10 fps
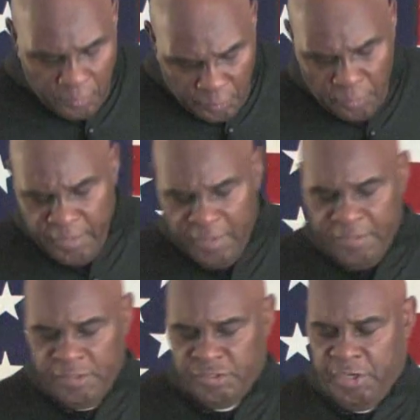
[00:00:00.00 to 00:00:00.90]
Earlier
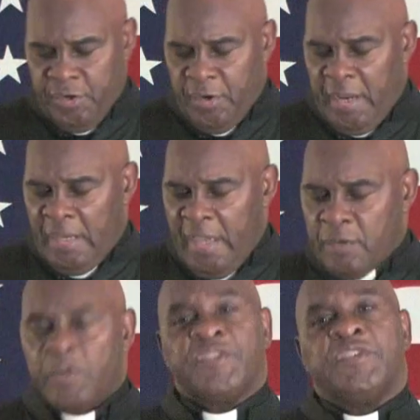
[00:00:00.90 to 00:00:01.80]
this year, a letter
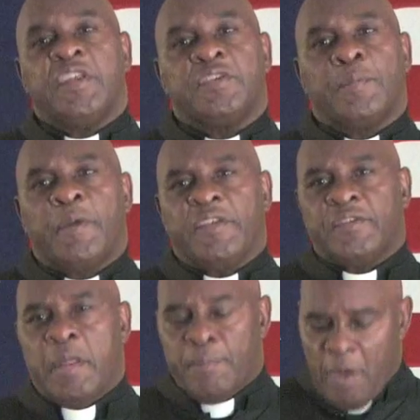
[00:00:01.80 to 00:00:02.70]
was sent to
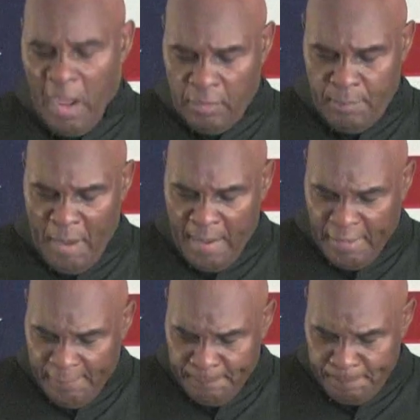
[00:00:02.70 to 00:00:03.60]
President Barack
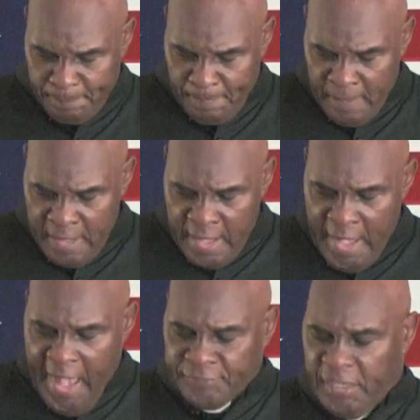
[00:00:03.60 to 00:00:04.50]
Obama
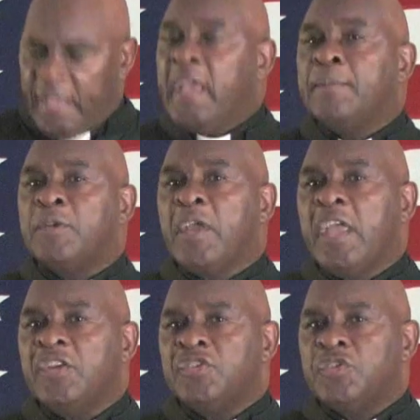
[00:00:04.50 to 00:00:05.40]
asking him to
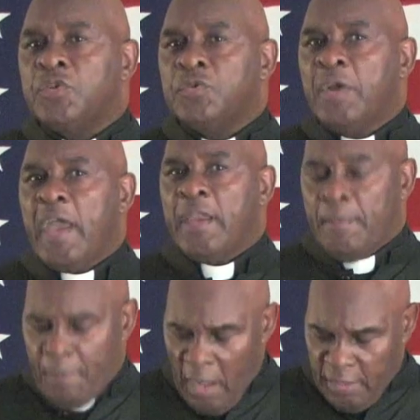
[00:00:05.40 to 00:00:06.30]
issue an
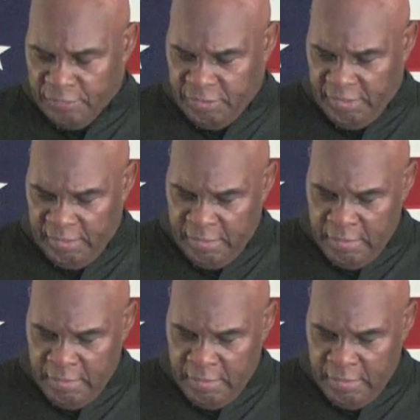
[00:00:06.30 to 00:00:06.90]
apology